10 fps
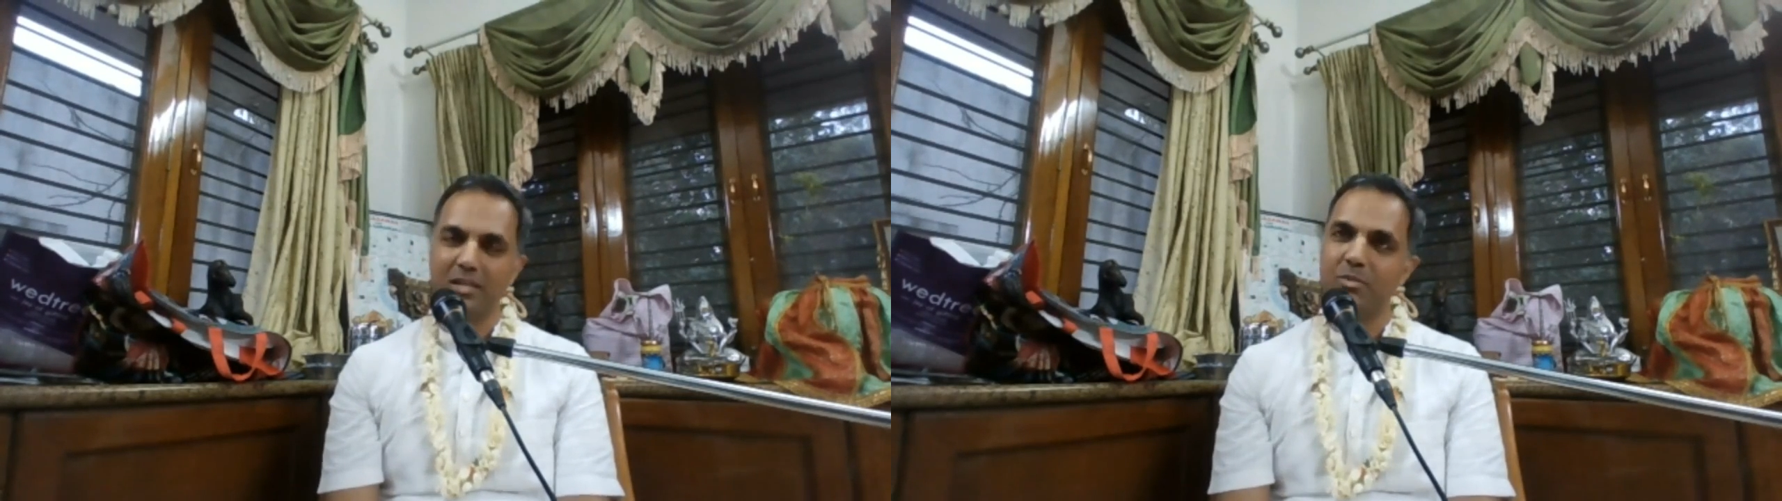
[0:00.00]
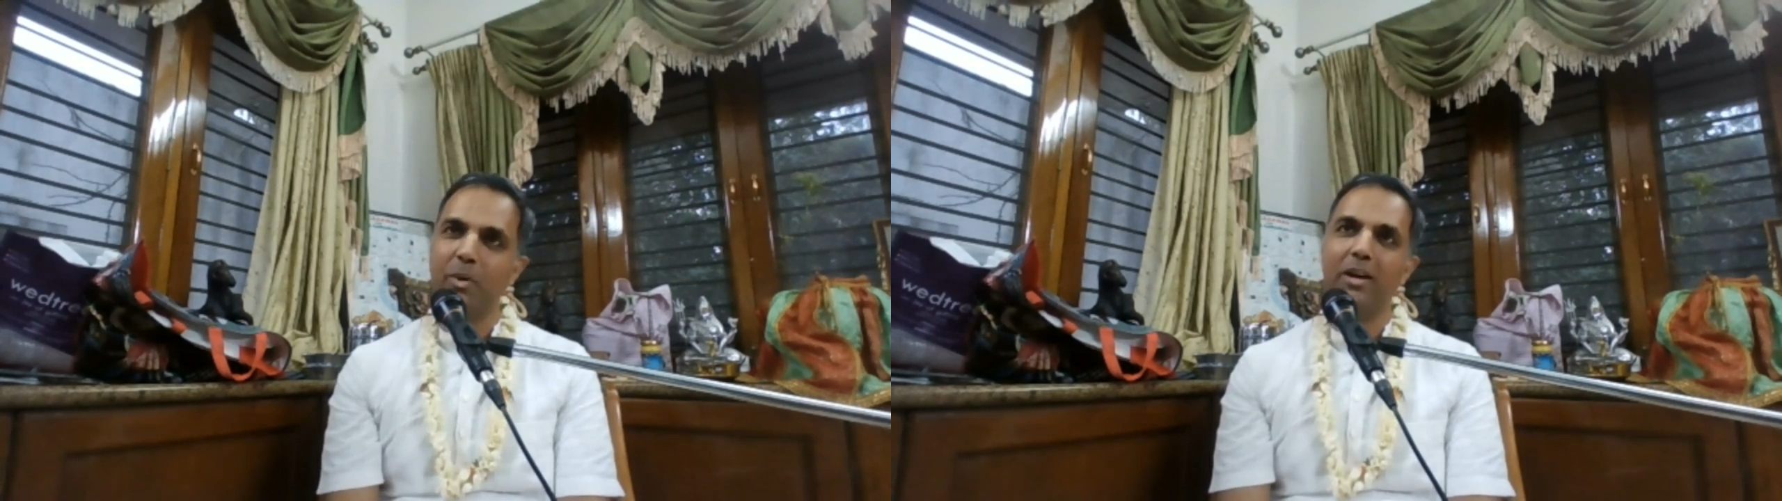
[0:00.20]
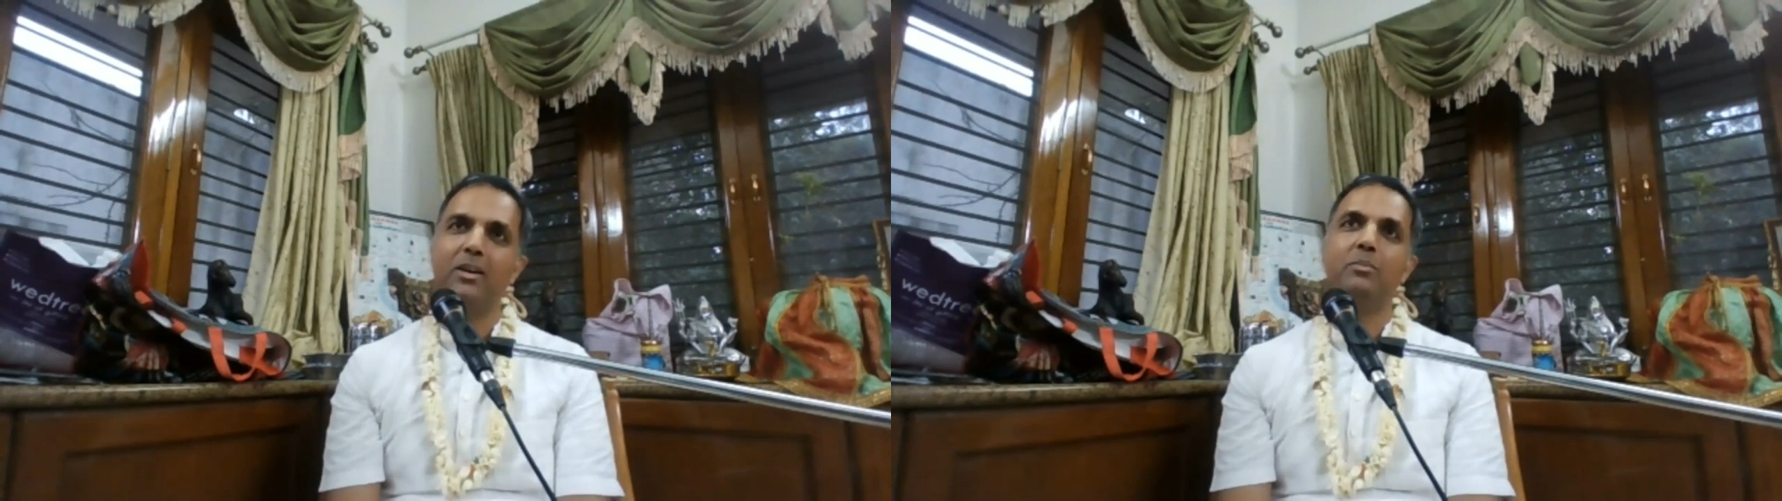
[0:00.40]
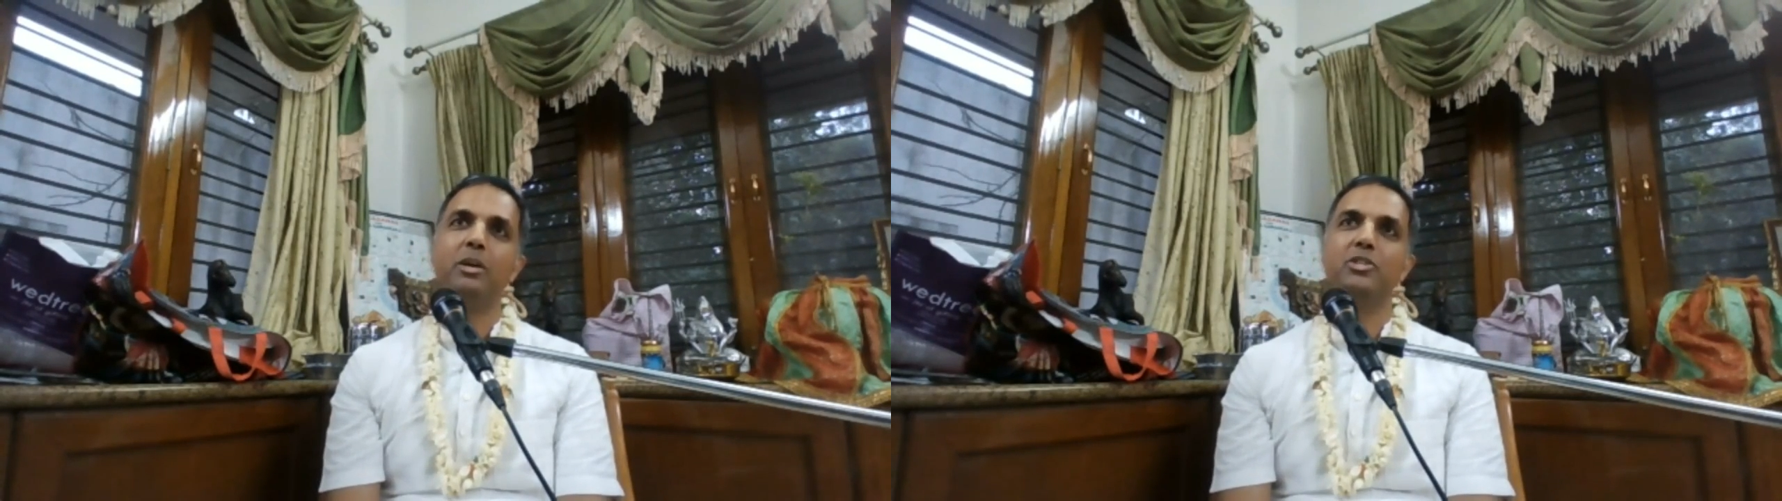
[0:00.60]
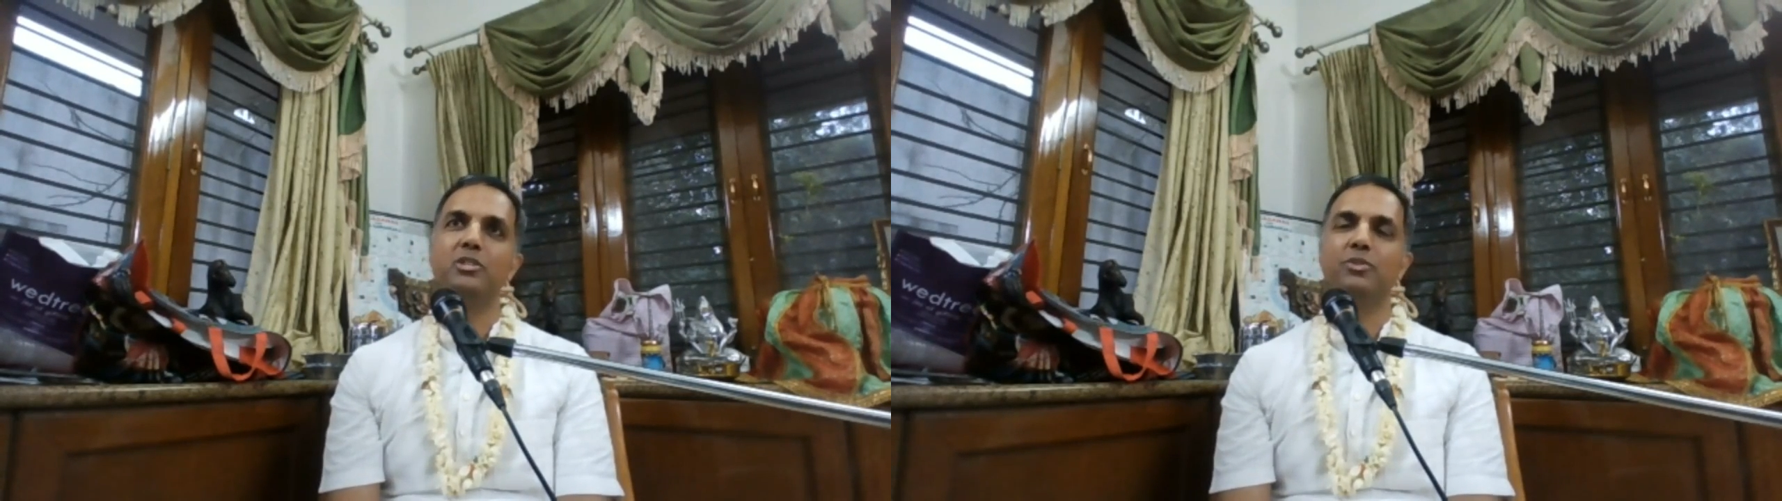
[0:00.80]

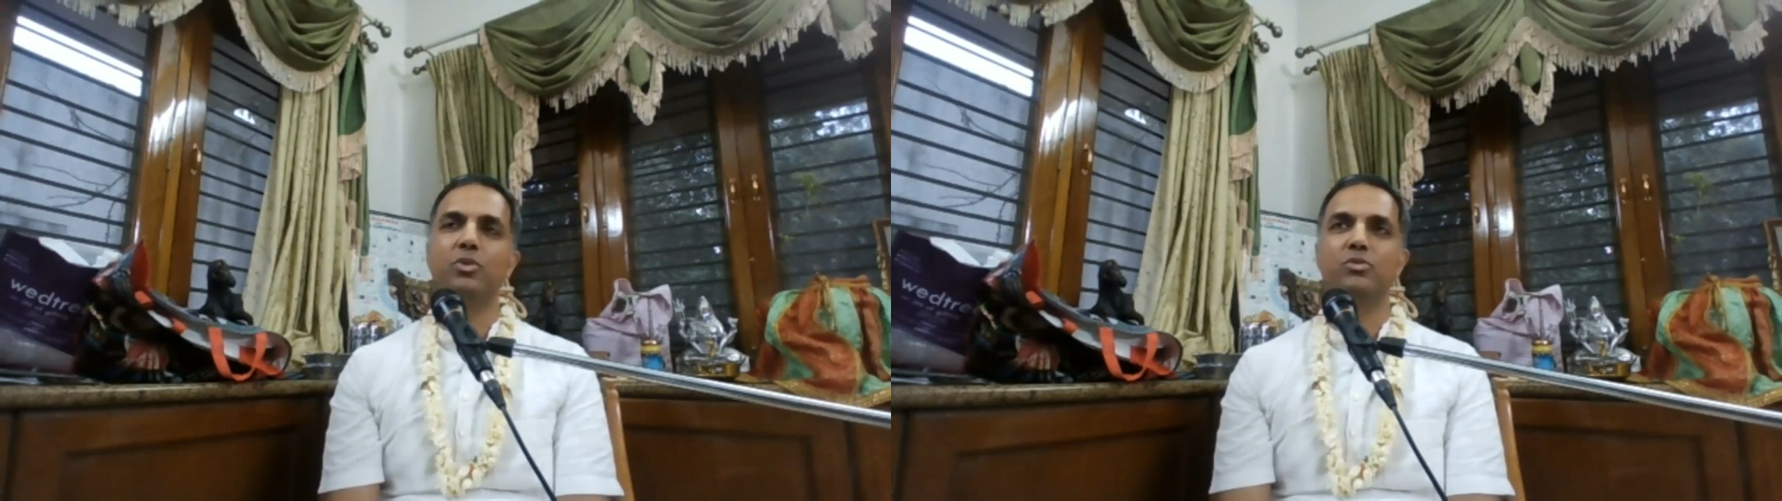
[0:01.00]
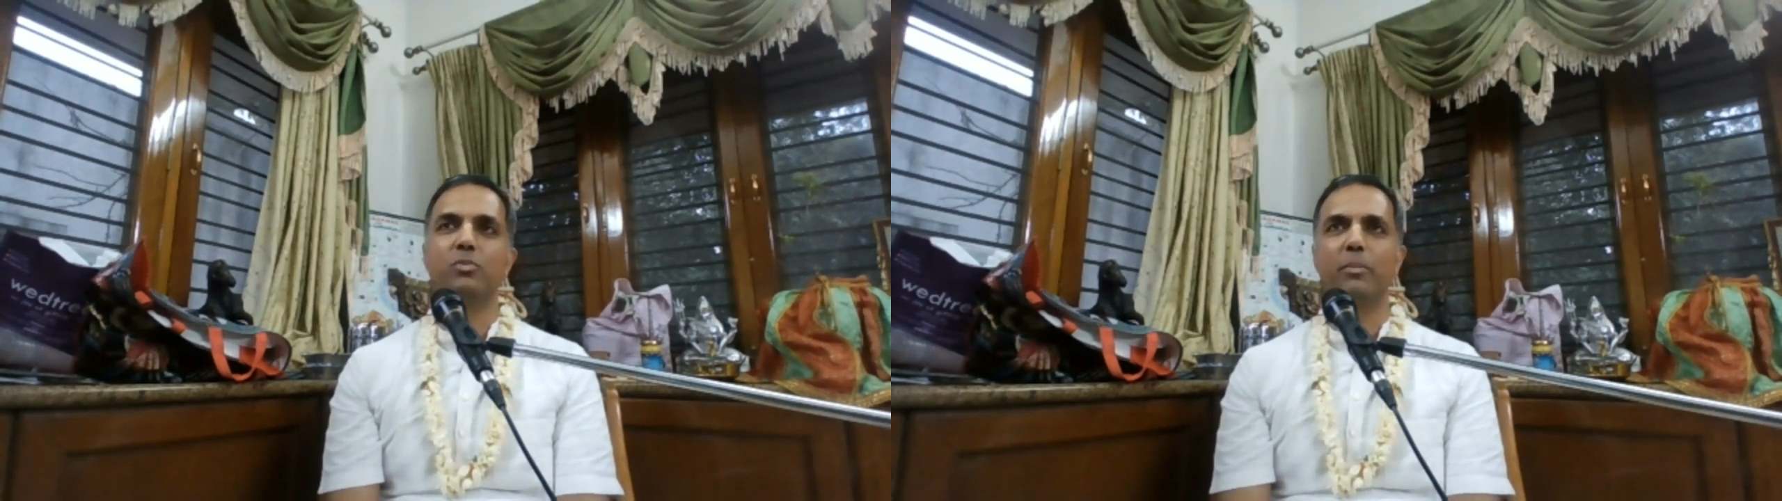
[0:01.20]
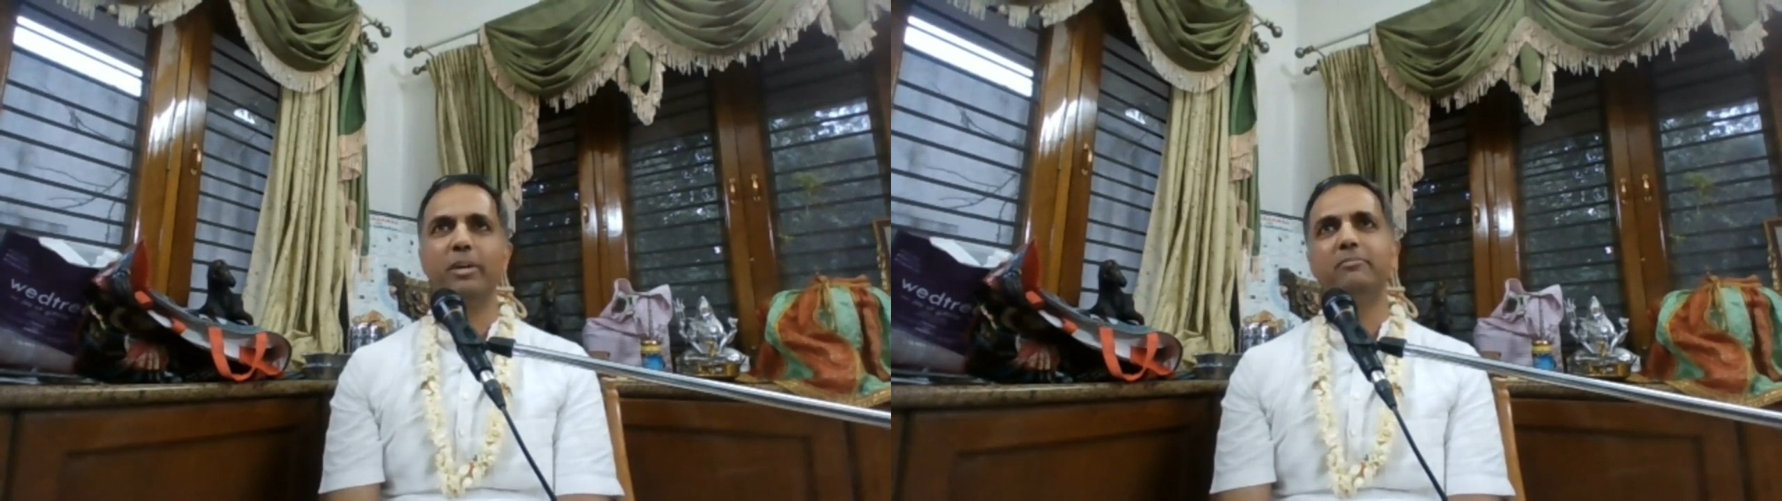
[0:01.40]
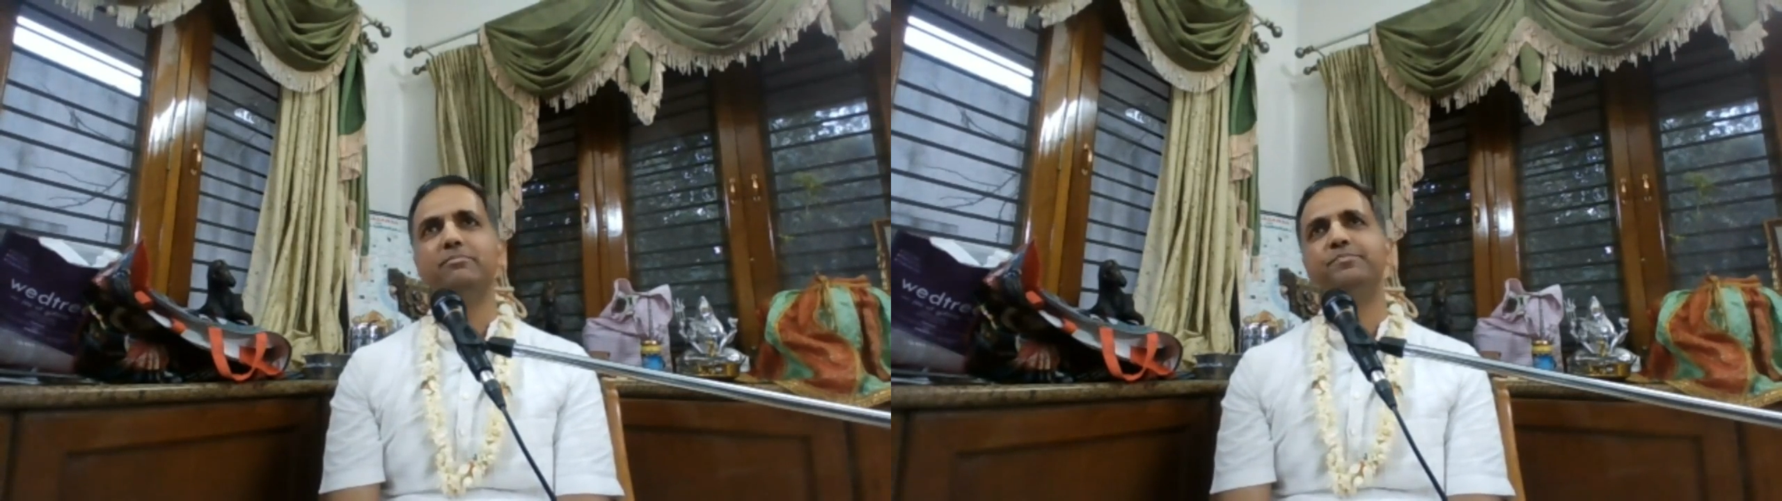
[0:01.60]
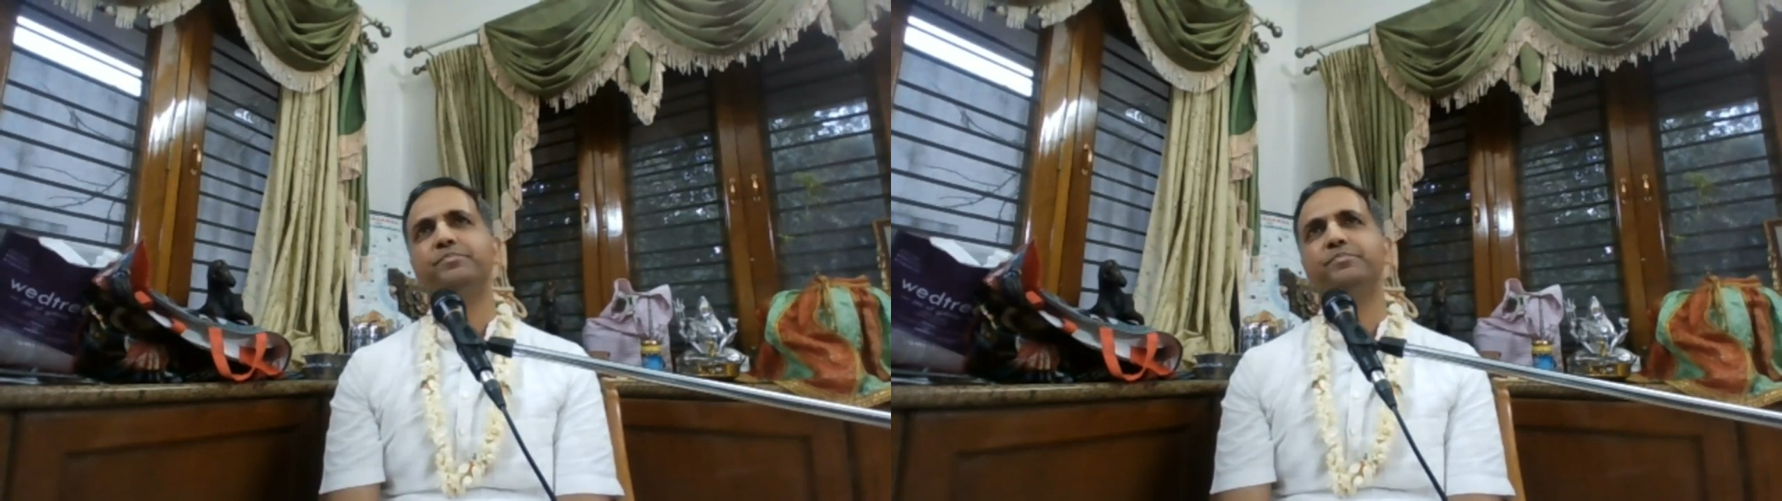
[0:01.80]
inspired by Jiva Goswami.